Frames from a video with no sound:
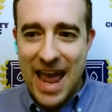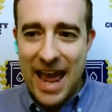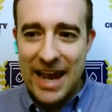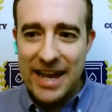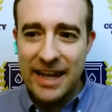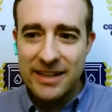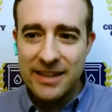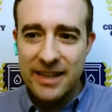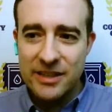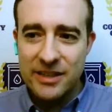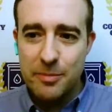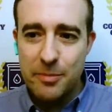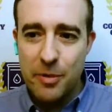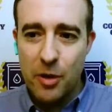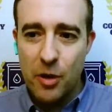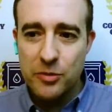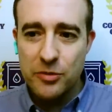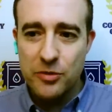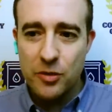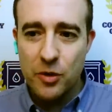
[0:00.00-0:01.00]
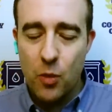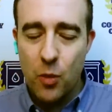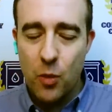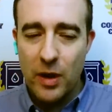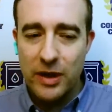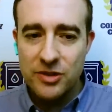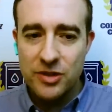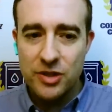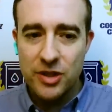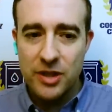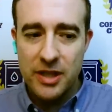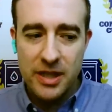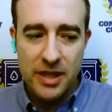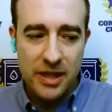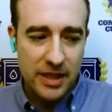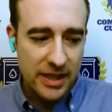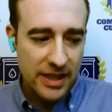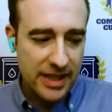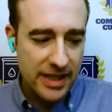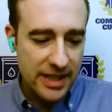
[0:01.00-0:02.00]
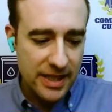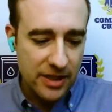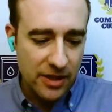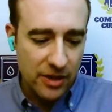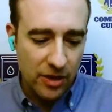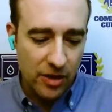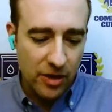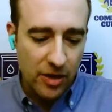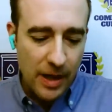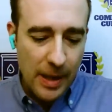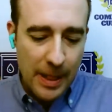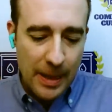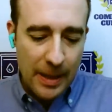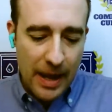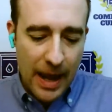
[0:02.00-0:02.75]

and I'd like to pose the question here.